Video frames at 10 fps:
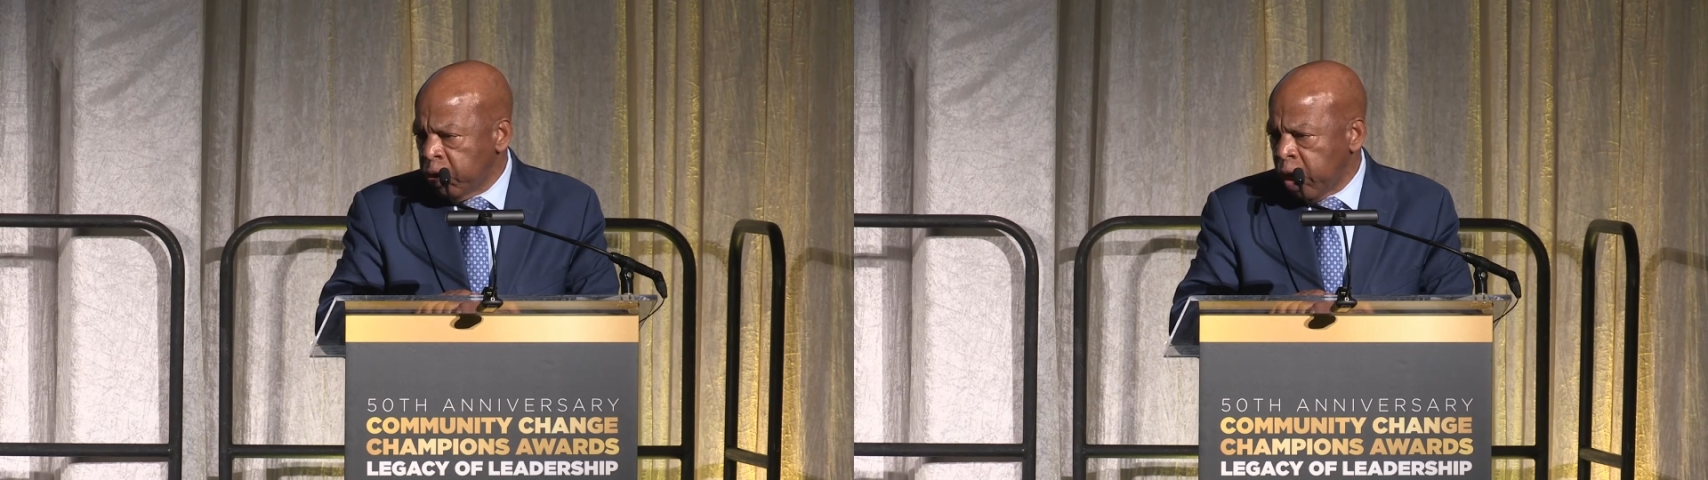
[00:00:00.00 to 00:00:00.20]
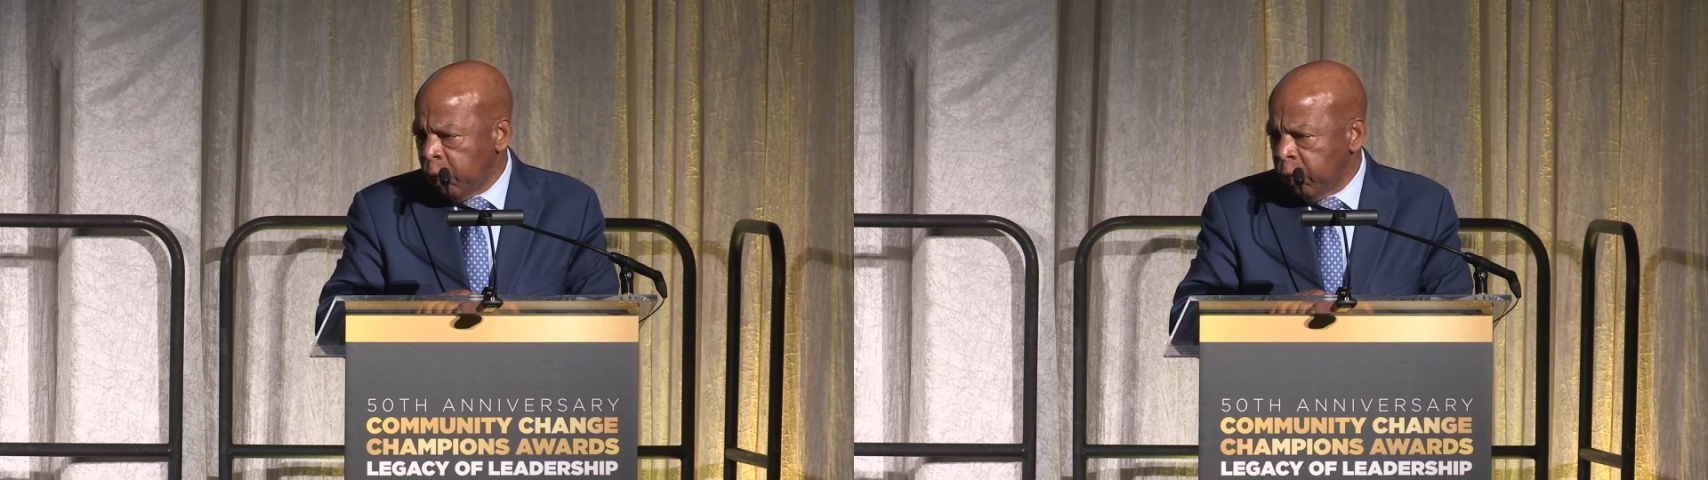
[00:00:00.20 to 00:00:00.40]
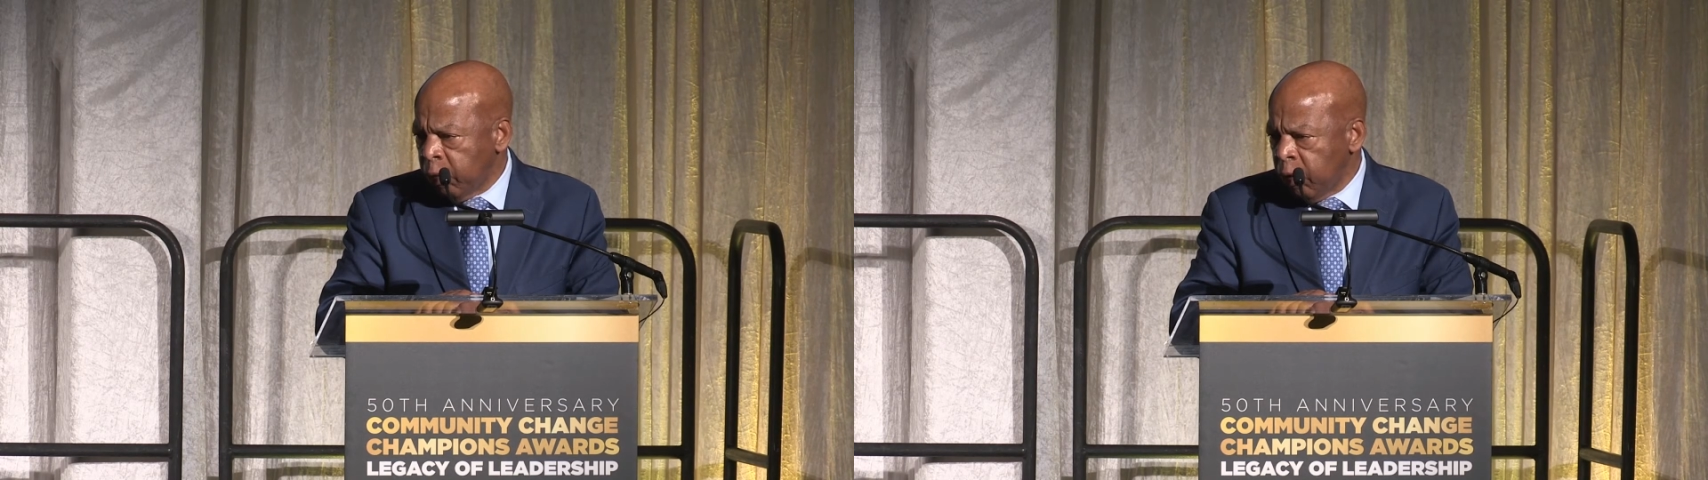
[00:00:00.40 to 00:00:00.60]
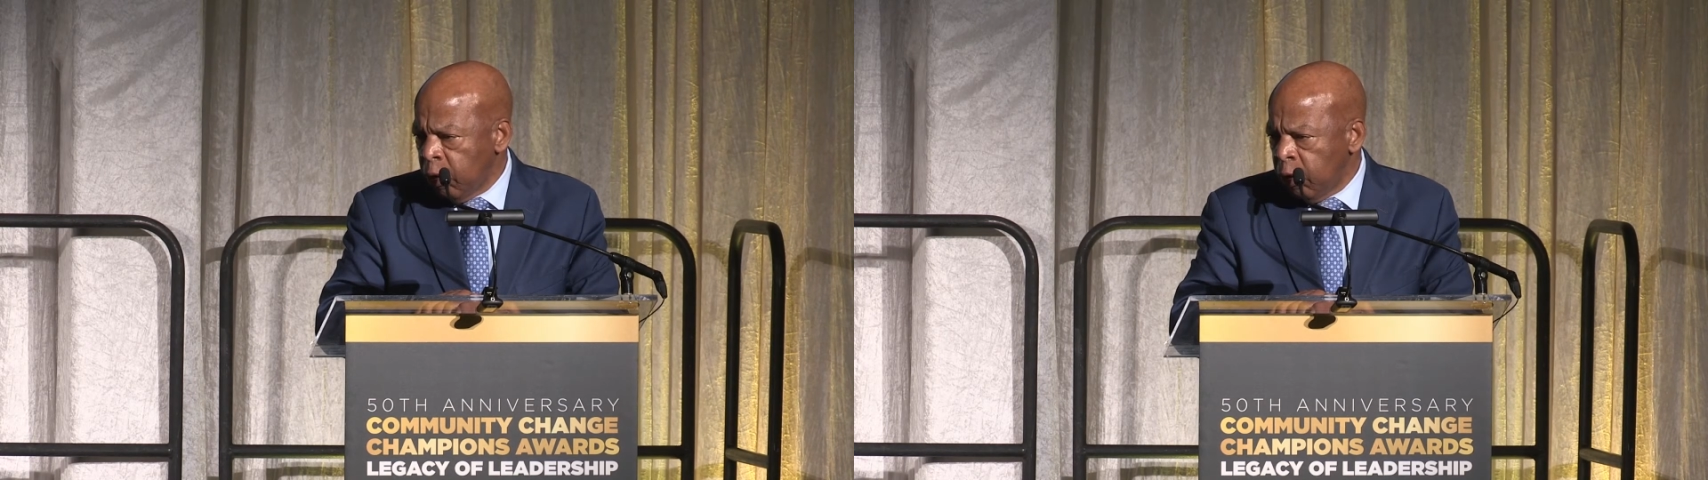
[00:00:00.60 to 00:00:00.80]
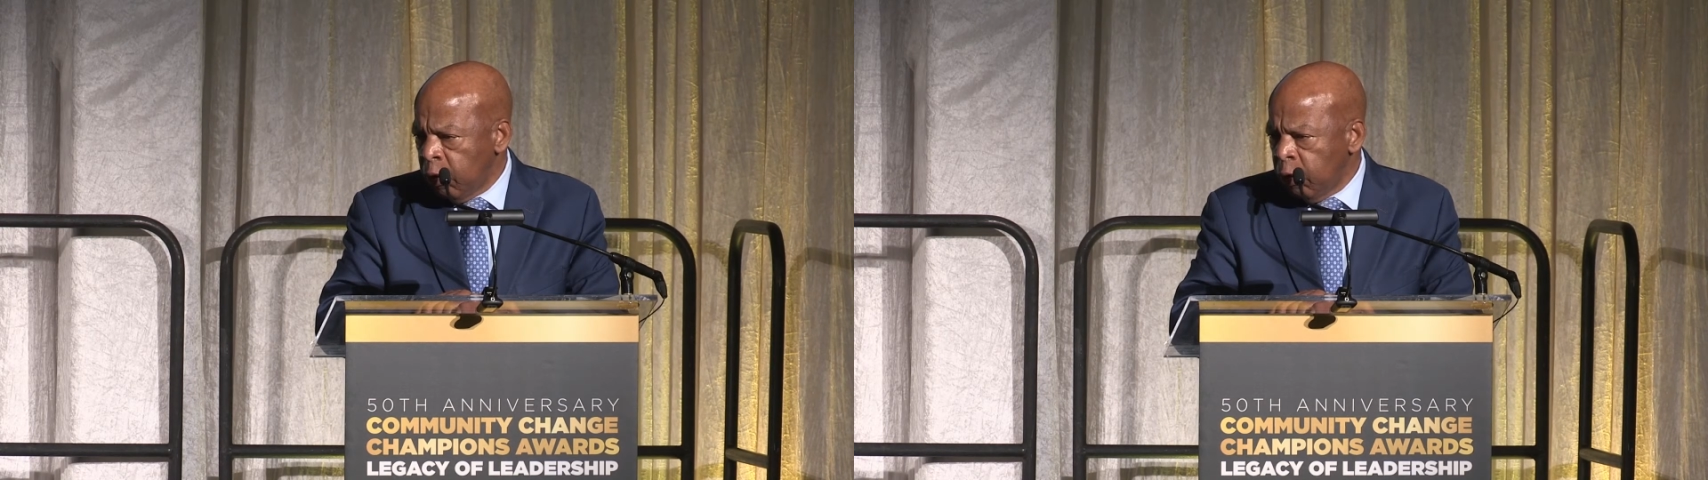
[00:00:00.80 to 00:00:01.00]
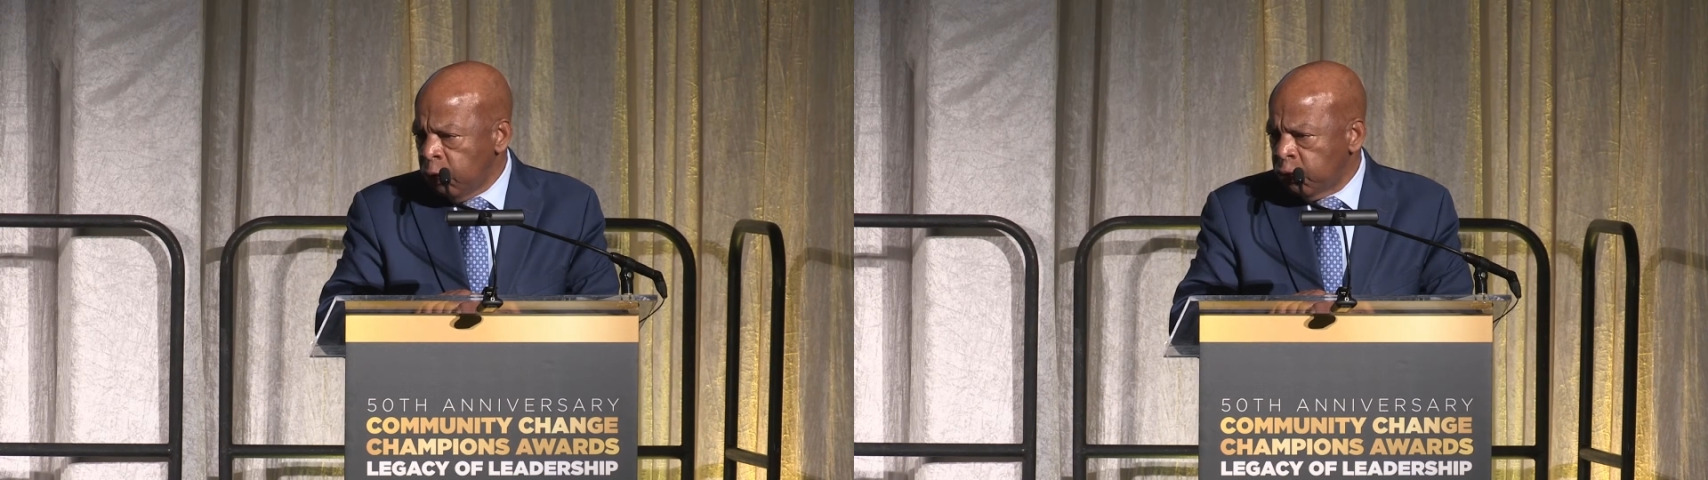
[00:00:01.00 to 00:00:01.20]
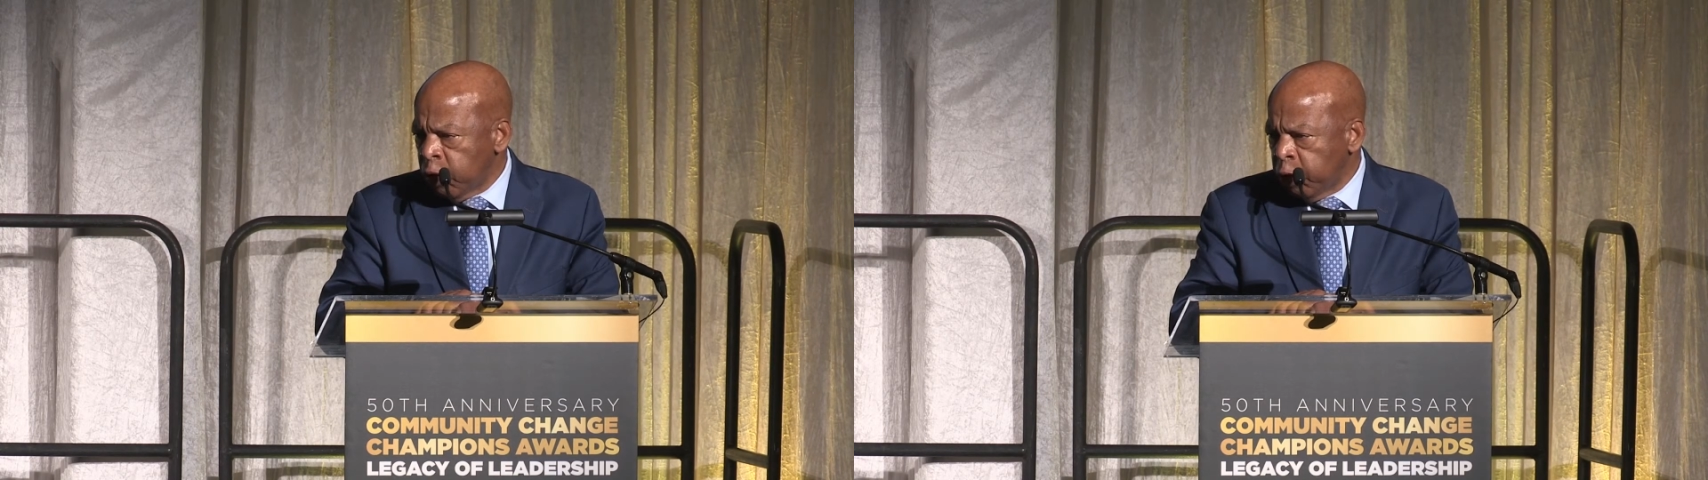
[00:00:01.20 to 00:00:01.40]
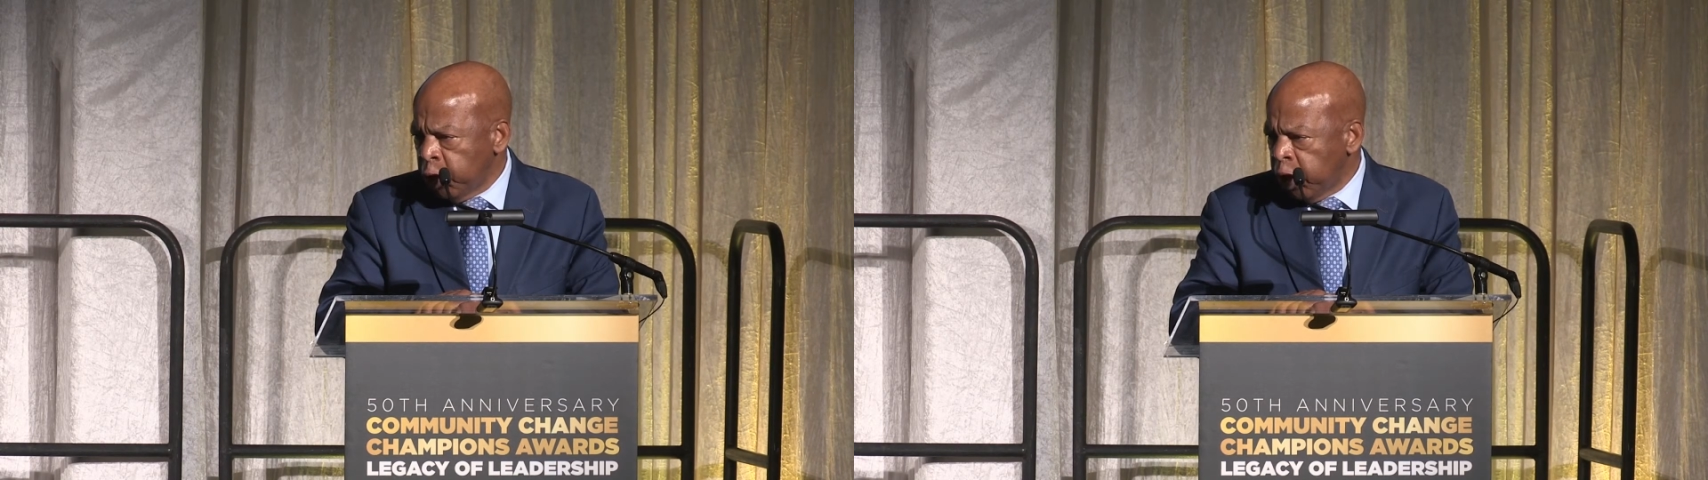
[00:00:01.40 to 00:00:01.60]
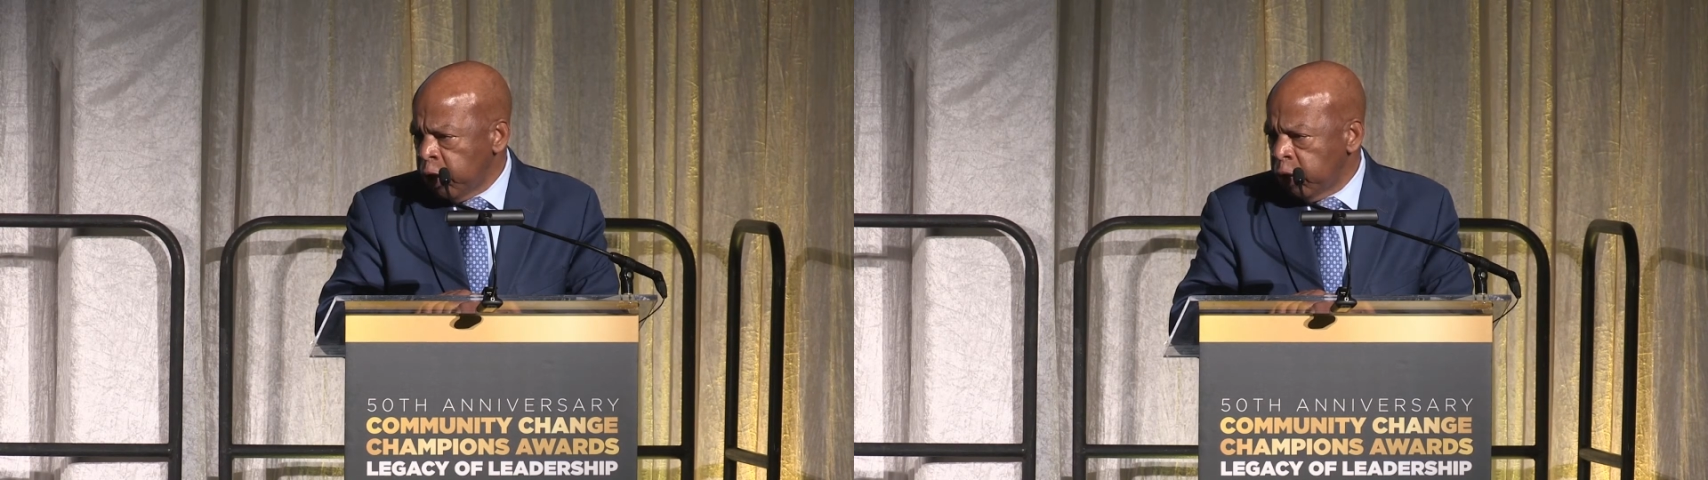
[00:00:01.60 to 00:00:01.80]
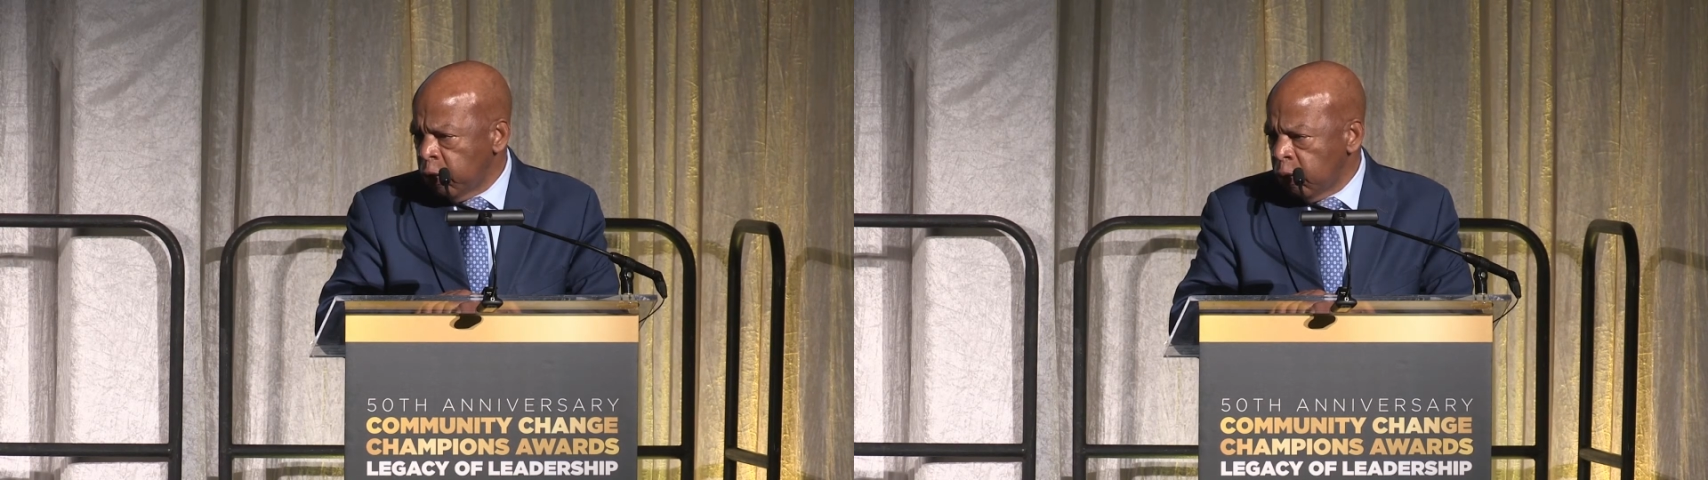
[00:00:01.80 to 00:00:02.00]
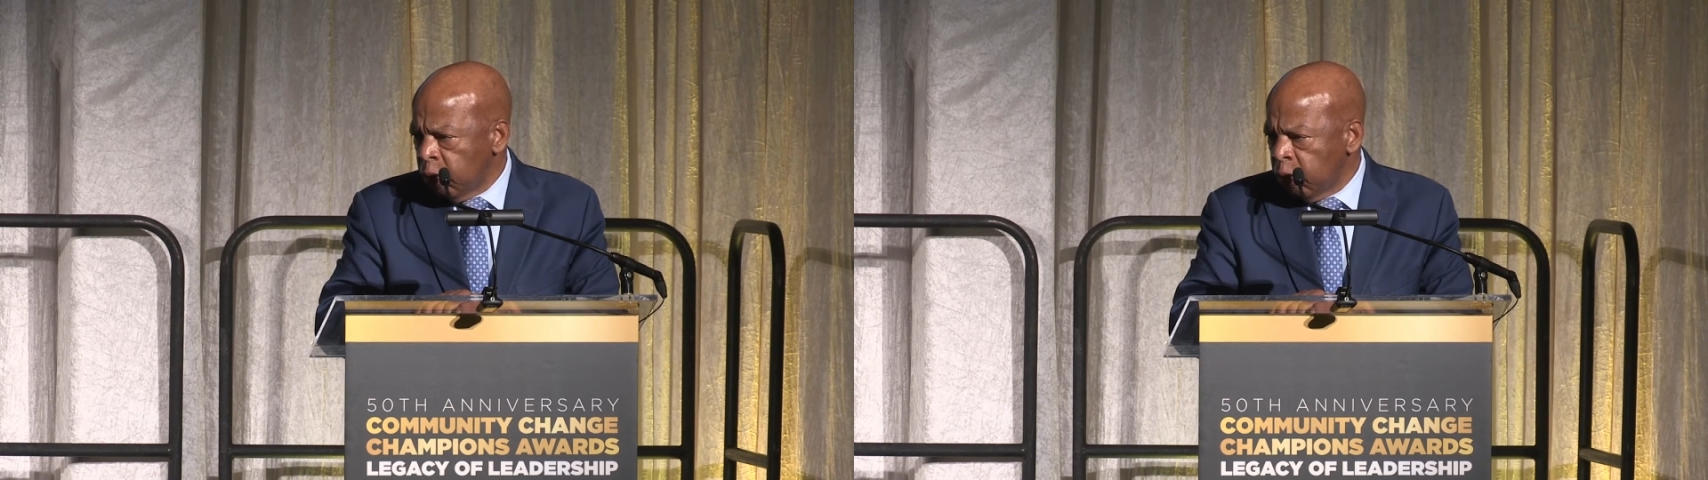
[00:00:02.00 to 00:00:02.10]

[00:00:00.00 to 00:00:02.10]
happen. So I thank you.